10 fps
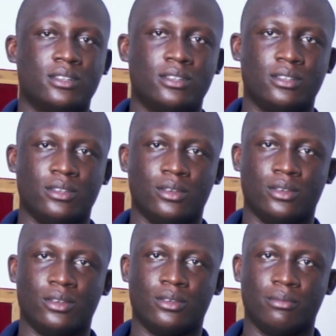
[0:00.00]

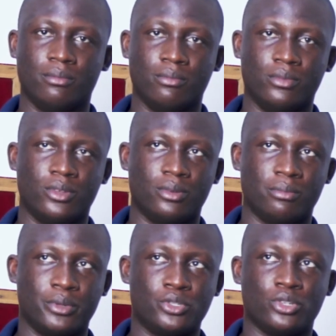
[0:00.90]
the
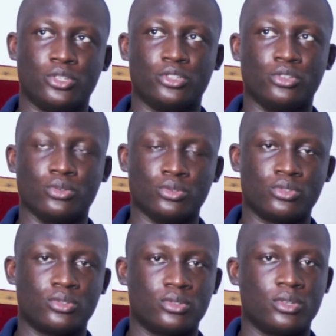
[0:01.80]
majorly
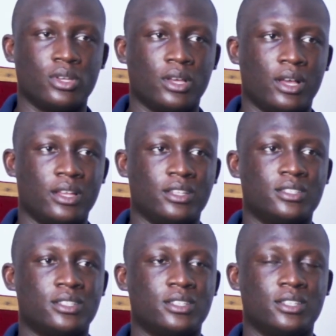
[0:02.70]
used, and
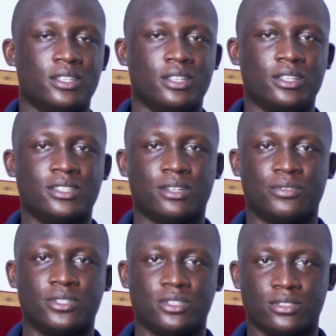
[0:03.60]
the
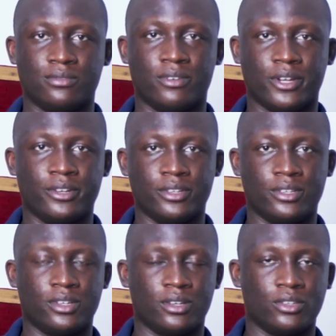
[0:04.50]
interface is
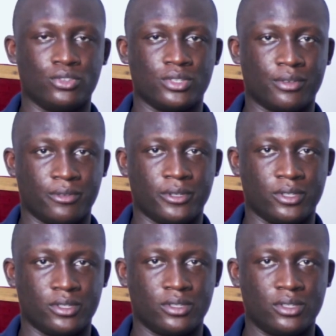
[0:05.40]
very user
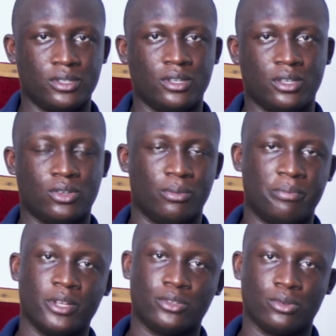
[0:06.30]
friendly
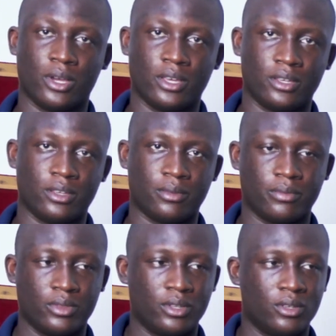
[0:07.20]
compared to IAA.
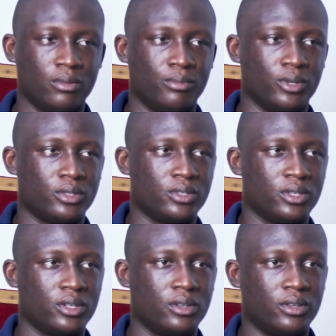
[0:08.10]
But
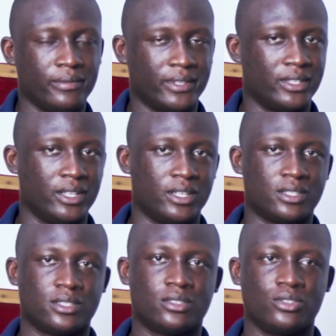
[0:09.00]

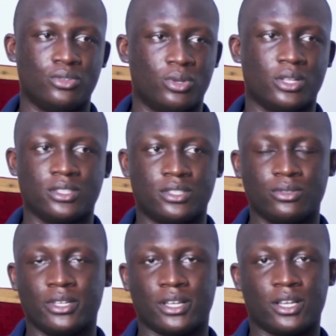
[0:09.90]
nevertheless, you can
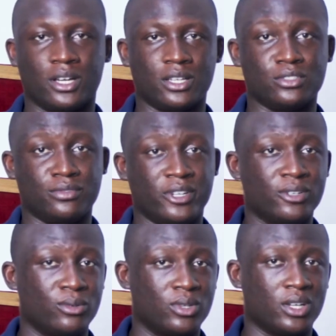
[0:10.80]
still get cars,
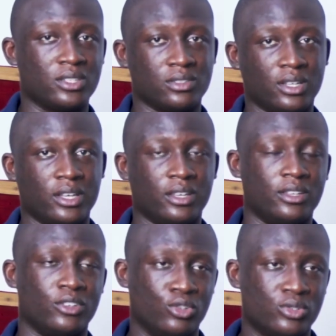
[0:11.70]
very good cars, now
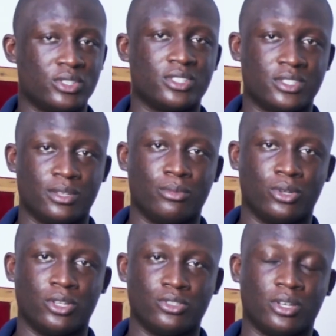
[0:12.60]
using the same
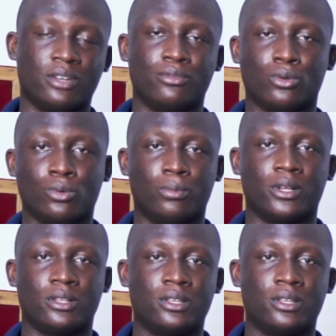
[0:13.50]
knowledge you have for Copart.